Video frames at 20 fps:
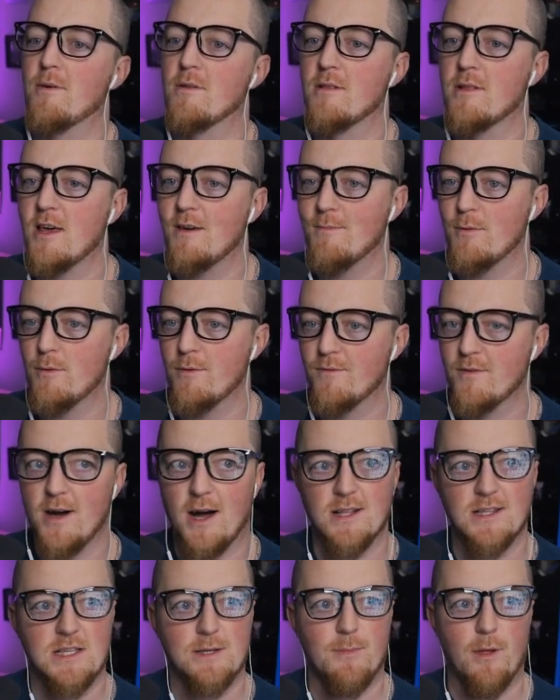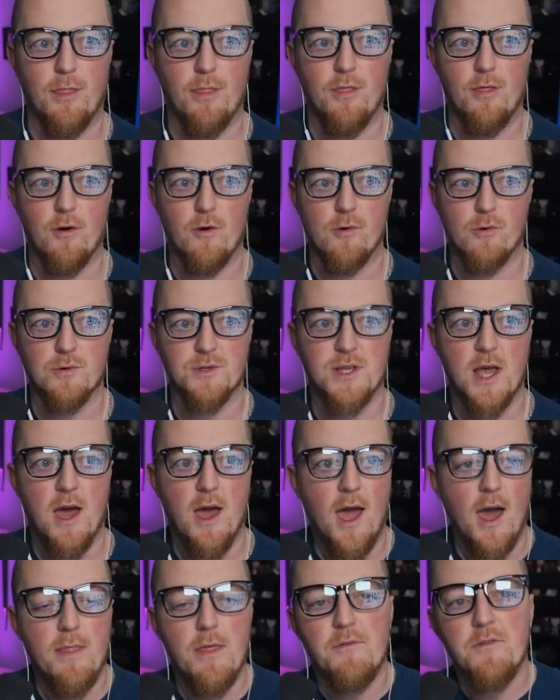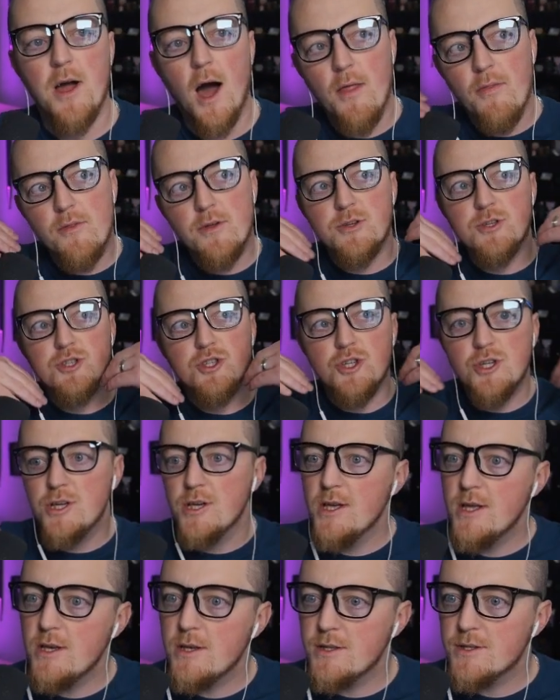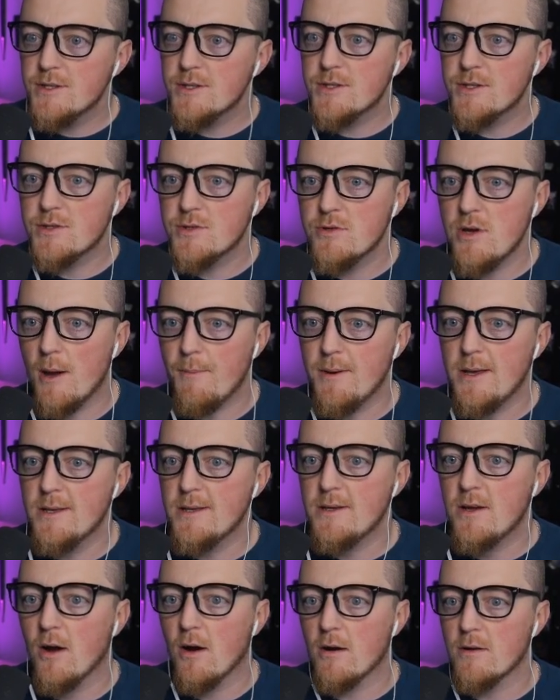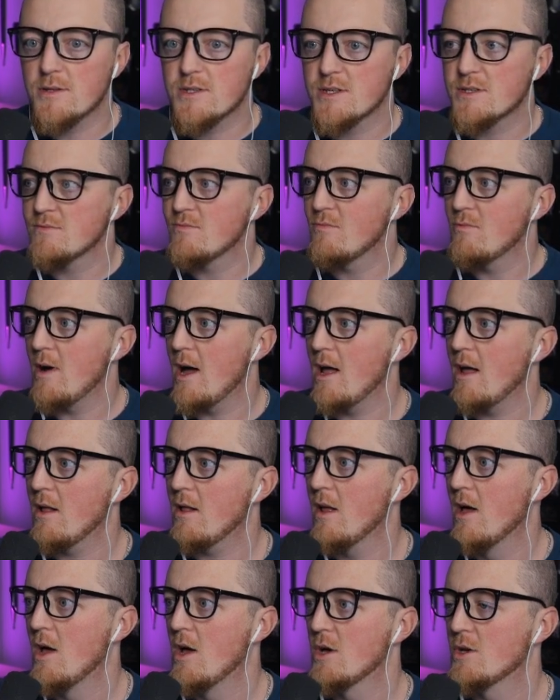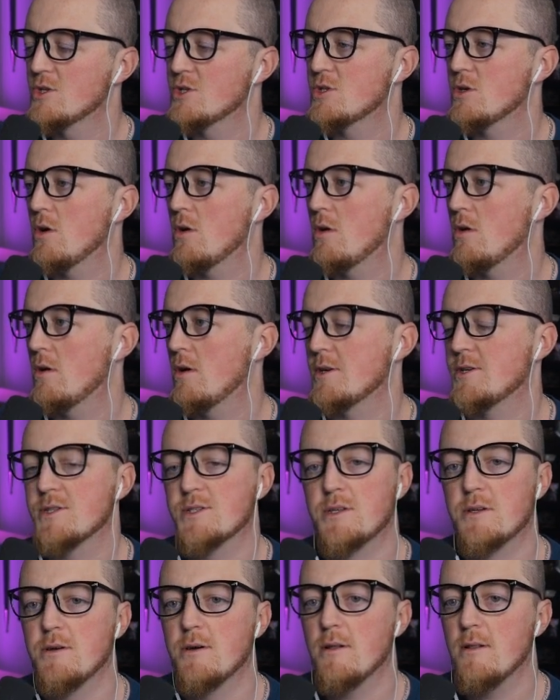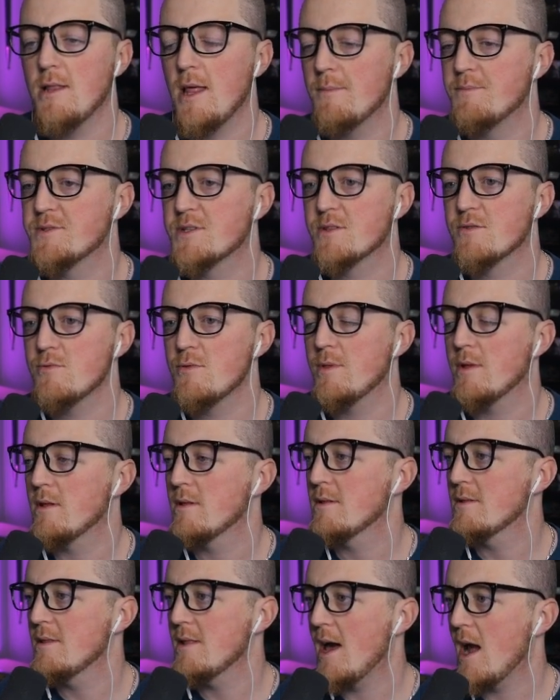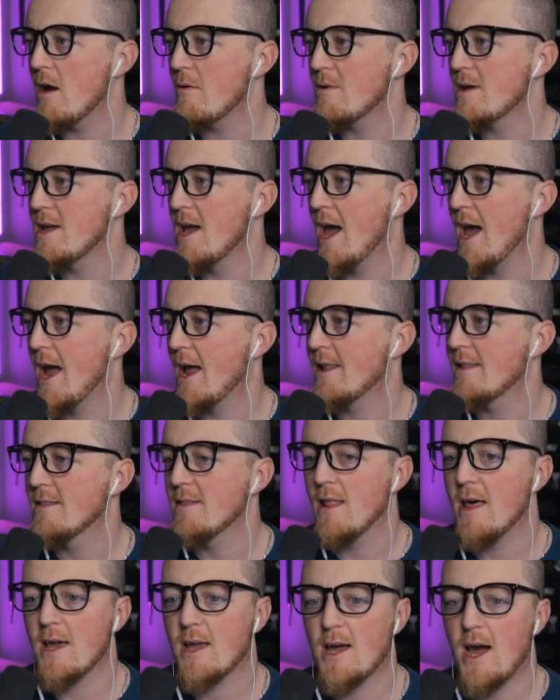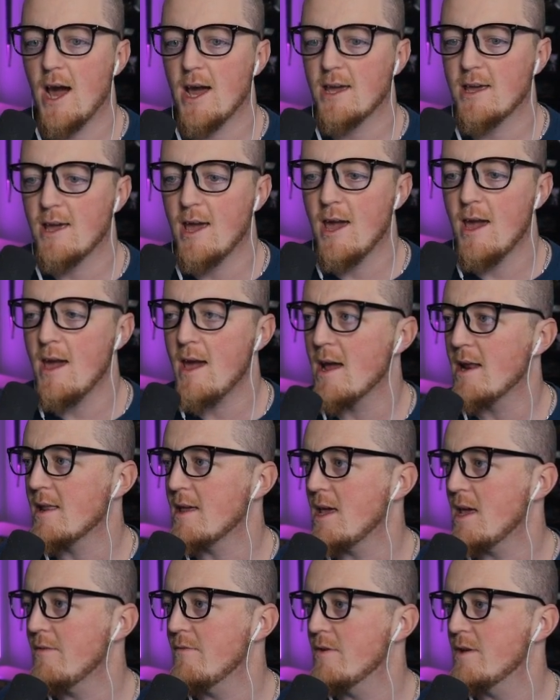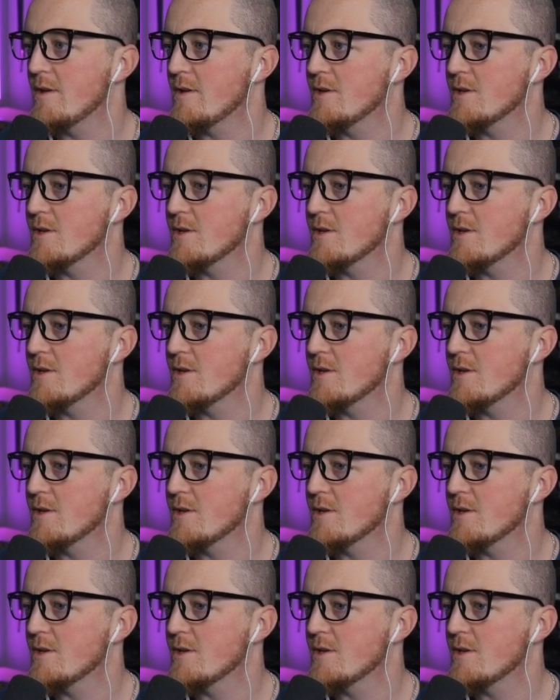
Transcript: believe me, we've got some of those. And they've got the chin strappy guards as well. So it just clips through the Larry head like I can't even